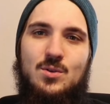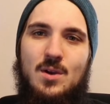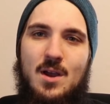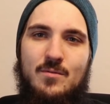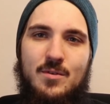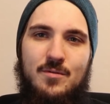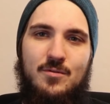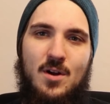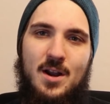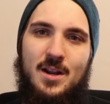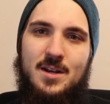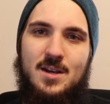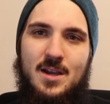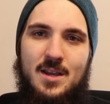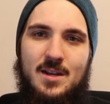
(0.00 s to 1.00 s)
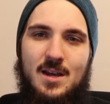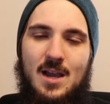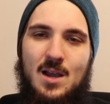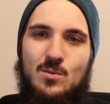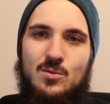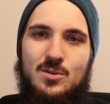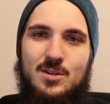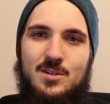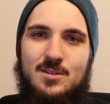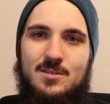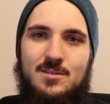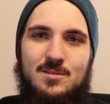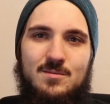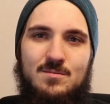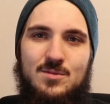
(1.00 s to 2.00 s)
So every Friday night, I
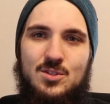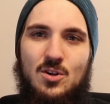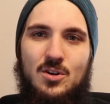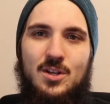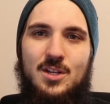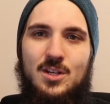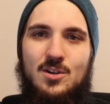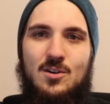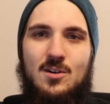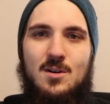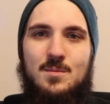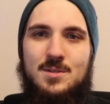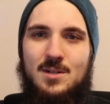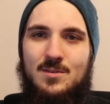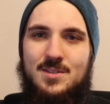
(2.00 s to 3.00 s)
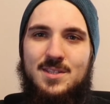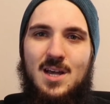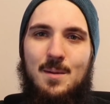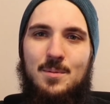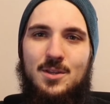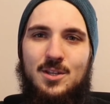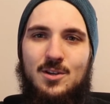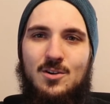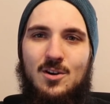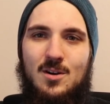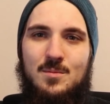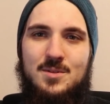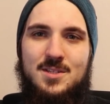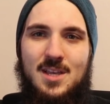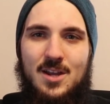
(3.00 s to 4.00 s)
would start eating carbs, and I would stop eating
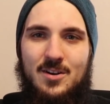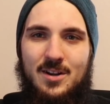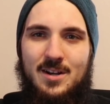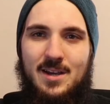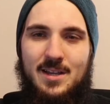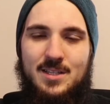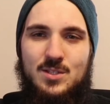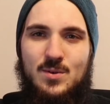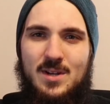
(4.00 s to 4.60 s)
carbs Saturday night.